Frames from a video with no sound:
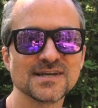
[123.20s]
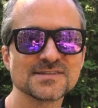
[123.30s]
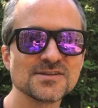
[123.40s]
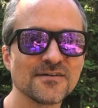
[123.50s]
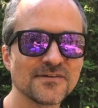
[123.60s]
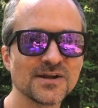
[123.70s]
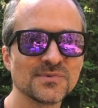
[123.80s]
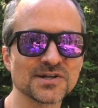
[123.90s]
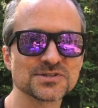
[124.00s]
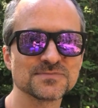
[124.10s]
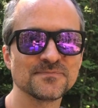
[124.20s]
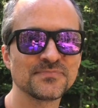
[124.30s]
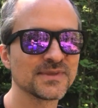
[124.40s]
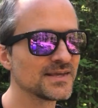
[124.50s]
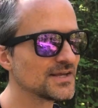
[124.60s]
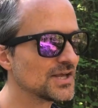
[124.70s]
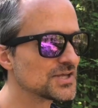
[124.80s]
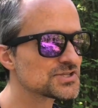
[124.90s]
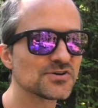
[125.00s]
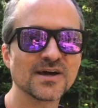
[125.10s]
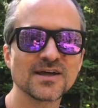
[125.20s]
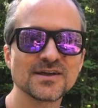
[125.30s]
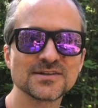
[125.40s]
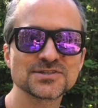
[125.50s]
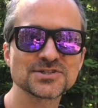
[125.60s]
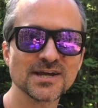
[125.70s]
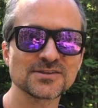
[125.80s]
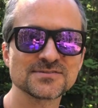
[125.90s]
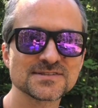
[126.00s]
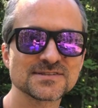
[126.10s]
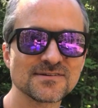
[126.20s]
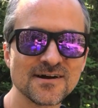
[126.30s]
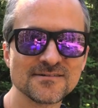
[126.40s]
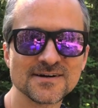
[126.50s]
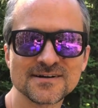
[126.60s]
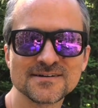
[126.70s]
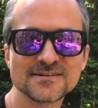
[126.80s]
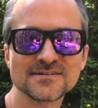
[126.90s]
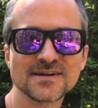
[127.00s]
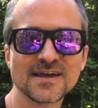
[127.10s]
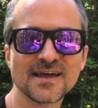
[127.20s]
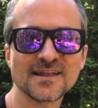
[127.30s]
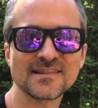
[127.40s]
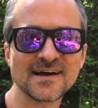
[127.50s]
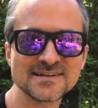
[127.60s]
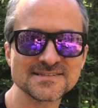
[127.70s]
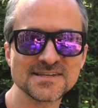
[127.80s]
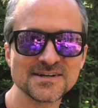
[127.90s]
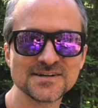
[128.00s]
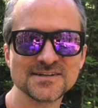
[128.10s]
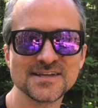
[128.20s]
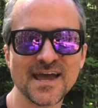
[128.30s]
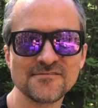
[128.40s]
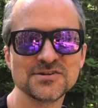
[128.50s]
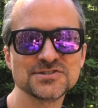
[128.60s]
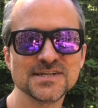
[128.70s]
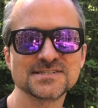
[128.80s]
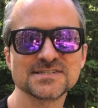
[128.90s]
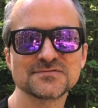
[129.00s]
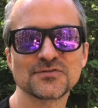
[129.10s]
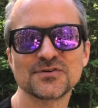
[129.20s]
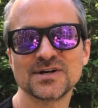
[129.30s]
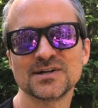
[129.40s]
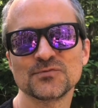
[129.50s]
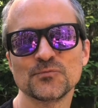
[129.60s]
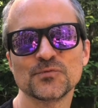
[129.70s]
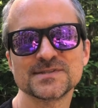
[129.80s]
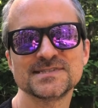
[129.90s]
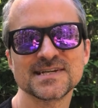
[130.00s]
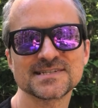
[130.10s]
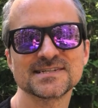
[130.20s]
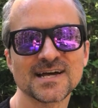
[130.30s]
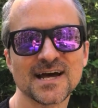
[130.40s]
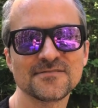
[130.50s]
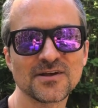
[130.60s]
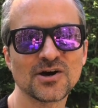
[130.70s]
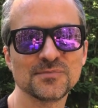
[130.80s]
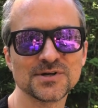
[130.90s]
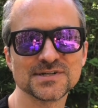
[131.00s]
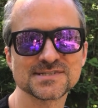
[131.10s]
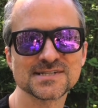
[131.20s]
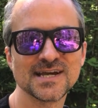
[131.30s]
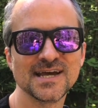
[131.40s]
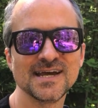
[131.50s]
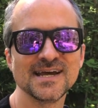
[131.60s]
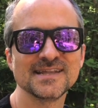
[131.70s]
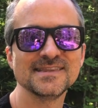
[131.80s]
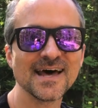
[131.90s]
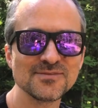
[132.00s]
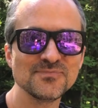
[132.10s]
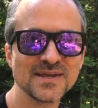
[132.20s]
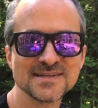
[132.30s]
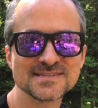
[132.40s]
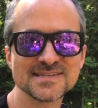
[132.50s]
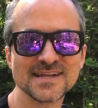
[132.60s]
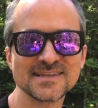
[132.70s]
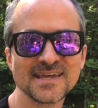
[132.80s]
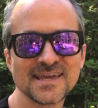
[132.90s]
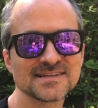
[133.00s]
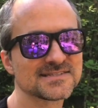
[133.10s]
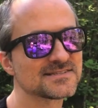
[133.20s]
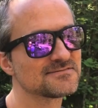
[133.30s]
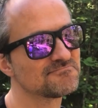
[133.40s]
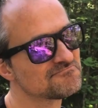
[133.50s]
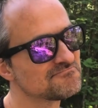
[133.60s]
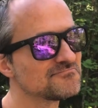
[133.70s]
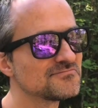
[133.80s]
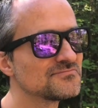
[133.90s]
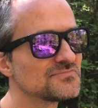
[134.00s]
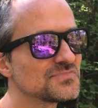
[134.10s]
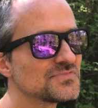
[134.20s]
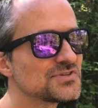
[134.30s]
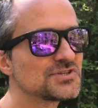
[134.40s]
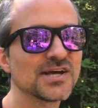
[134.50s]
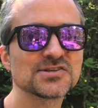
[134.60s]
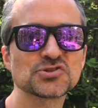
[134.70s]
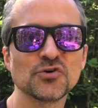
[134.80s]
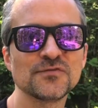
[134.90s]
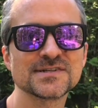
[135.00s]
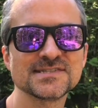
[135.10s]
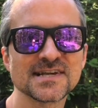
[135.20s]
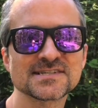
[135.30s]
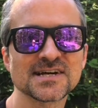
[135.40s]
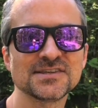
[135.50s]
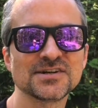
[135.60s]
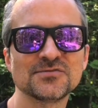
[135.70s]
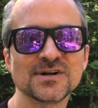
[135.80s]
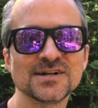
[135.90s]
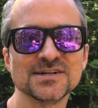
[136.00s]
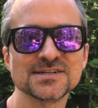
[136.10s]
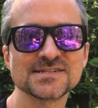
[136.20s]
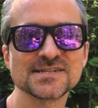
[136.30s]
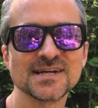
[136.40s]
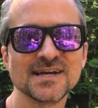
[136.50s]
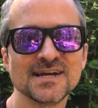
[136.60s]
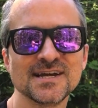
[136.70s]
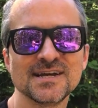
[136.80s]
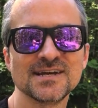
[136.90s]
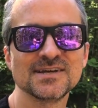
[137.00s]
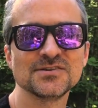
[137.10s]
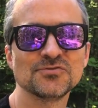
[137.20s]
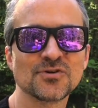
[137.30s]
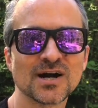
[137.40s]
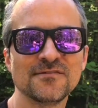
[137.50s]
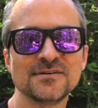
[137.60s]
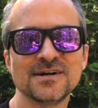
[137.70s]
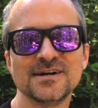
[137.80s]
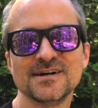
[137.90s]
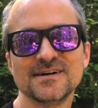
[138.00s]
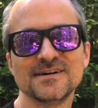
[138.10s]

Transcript: it's not very much. So I checked on Strava and last year the average distance for a run was six and a half kilometers. That means that it takes just over 600 runners to cover